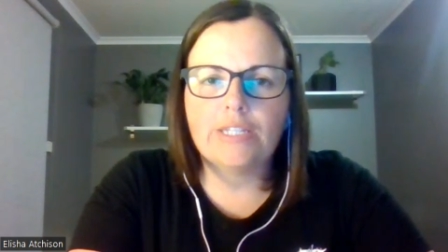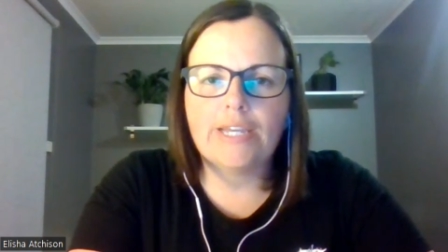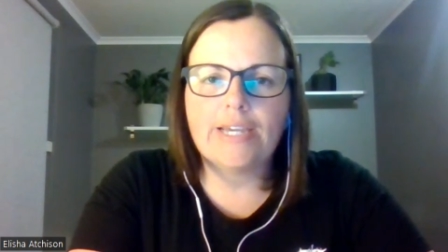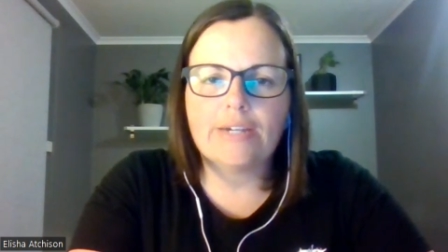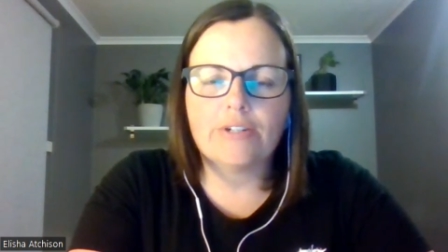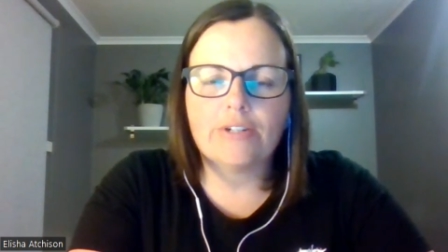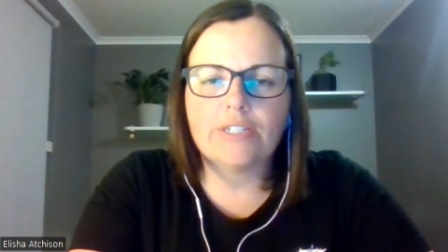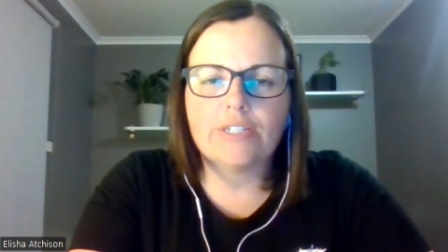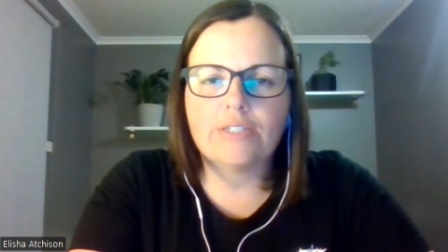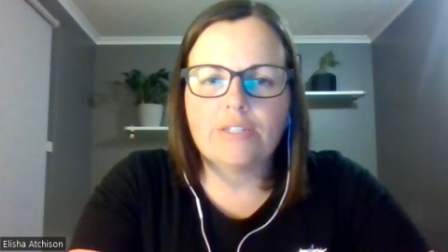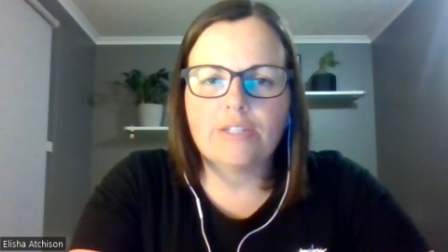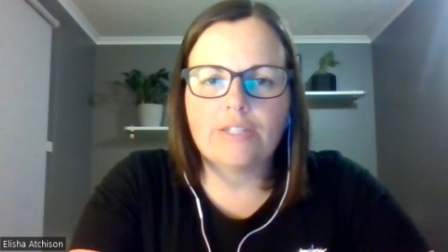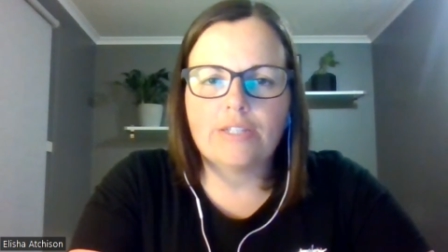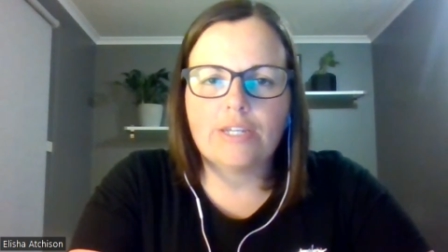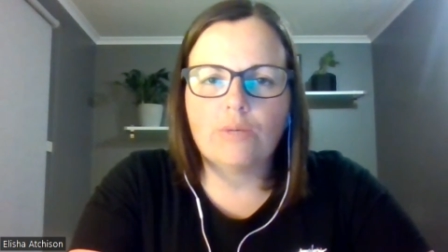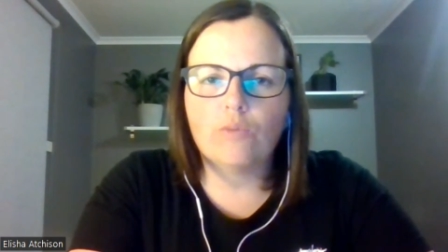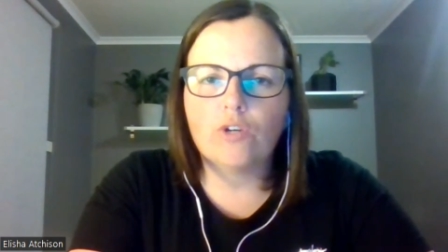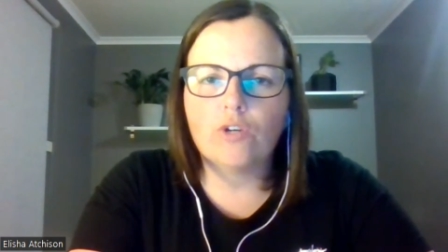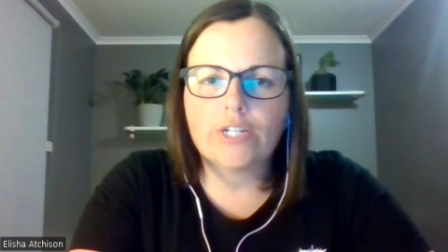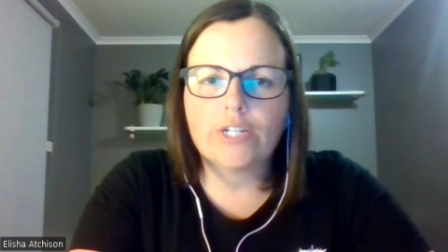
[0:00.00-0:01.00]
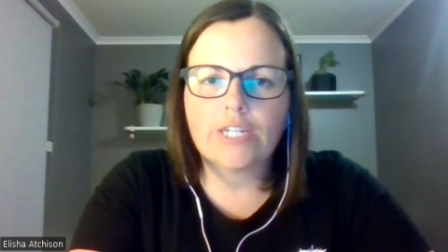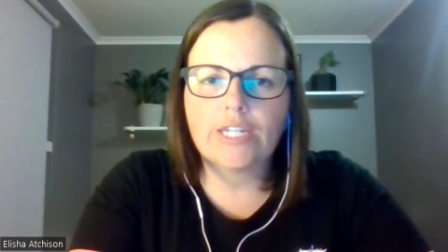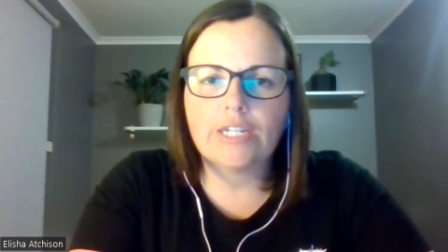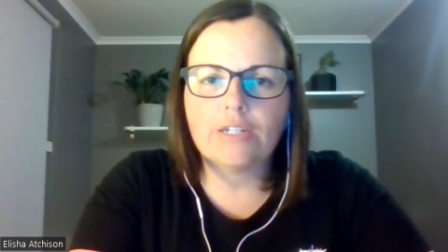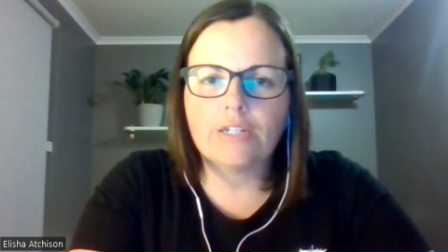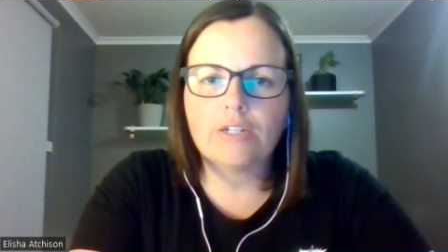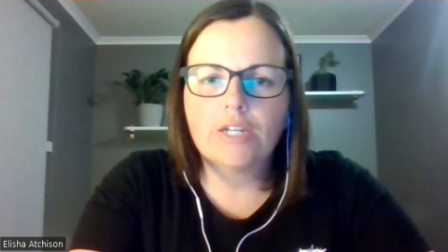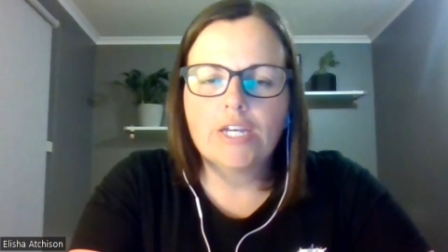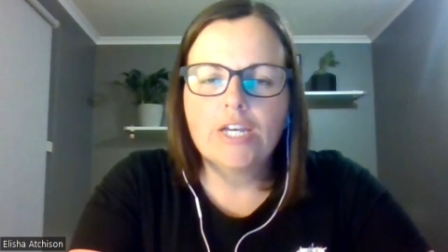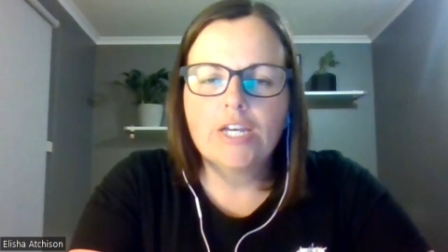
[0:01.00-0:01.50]
in the areas that they're
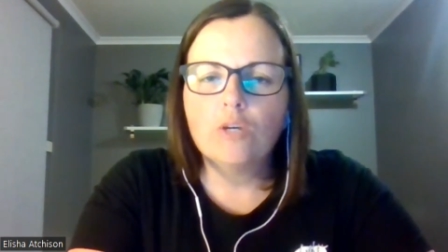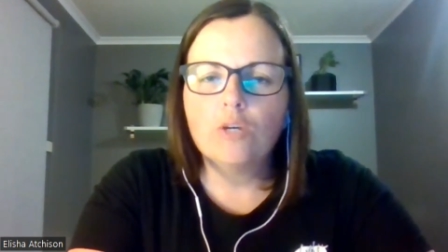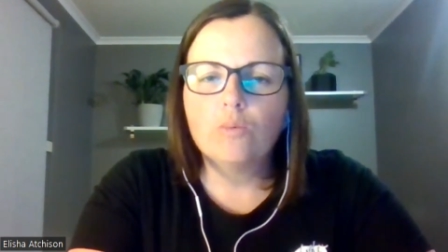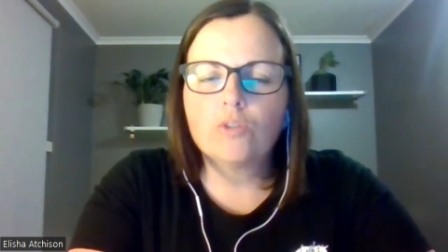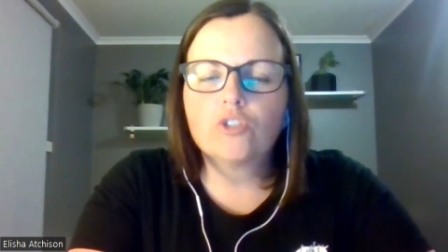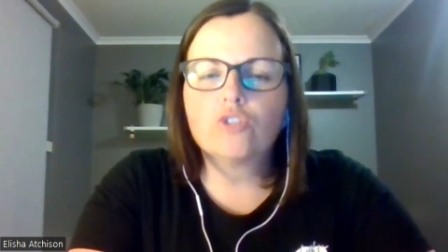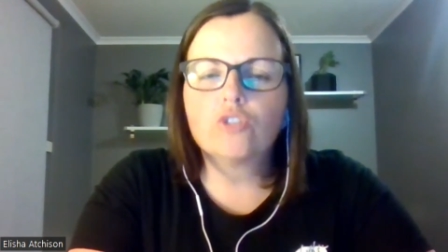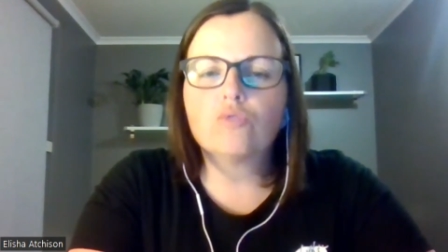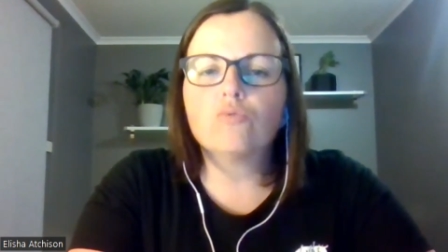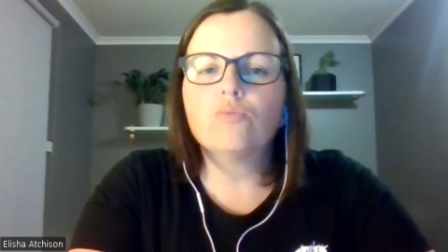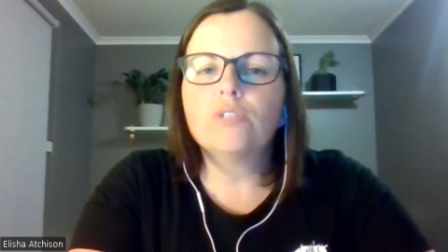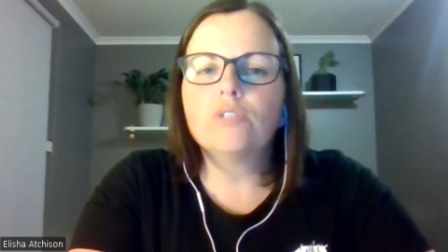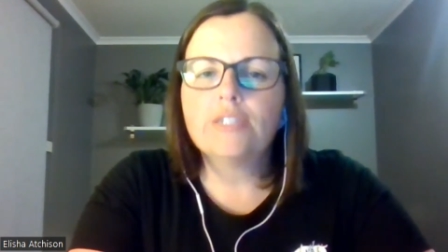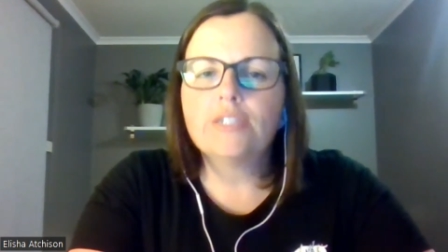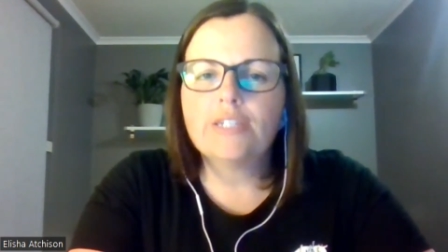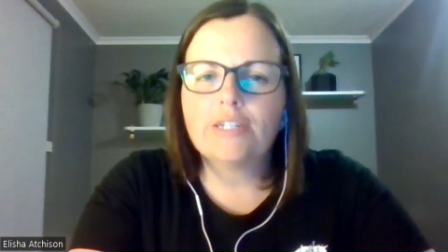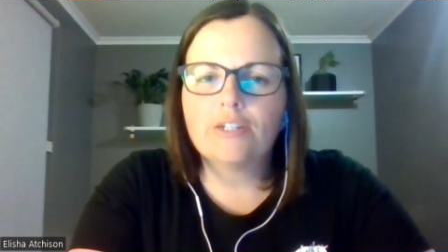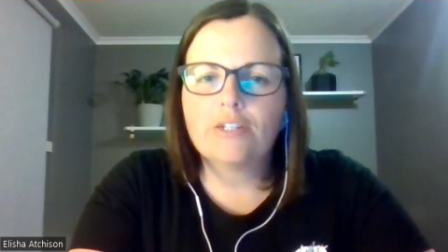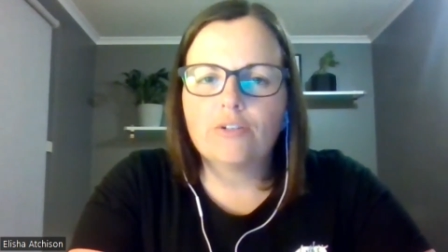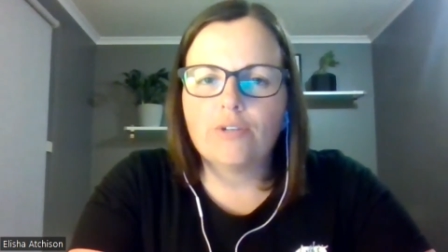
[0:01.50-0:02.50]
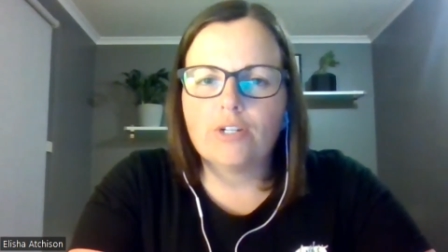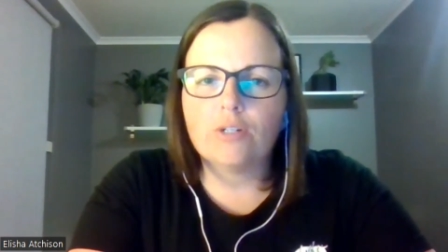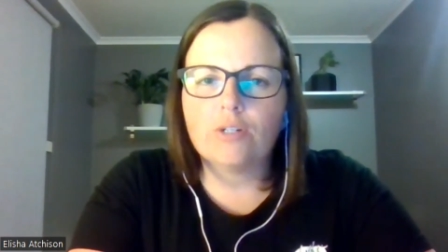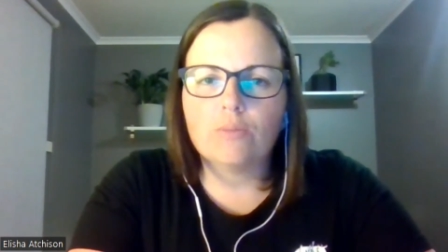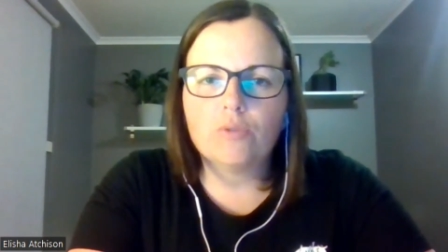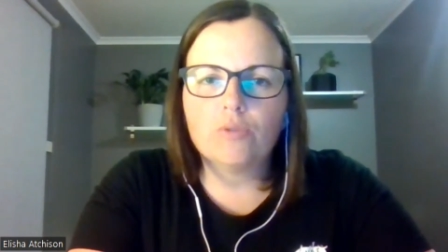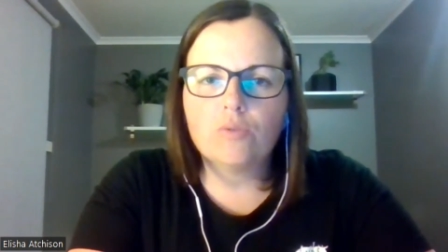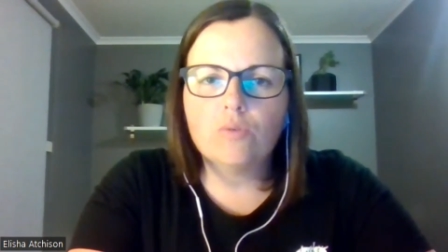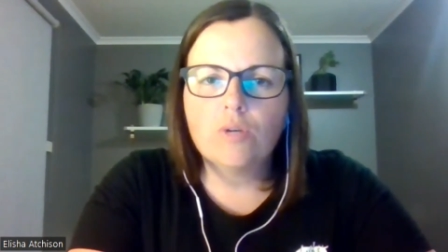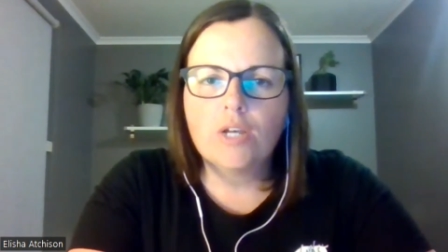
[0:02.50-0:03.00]
working which is really
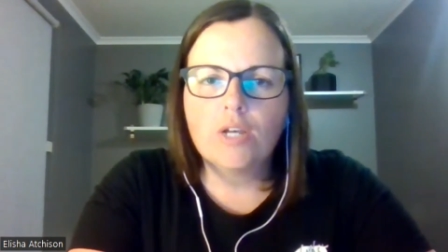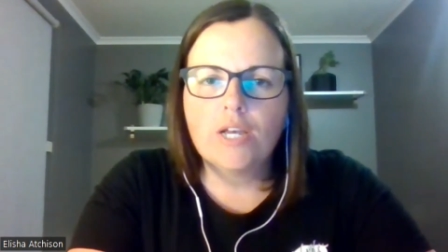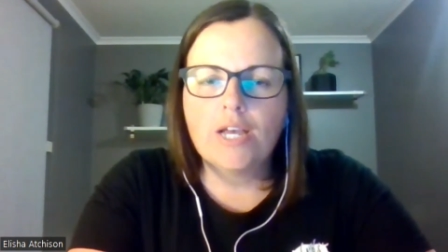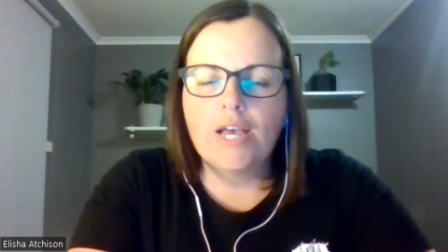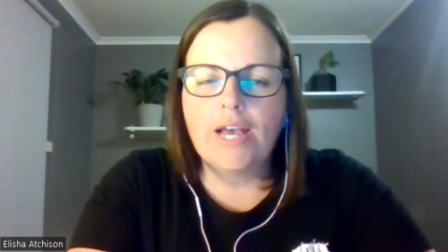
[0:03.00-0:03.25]
incredible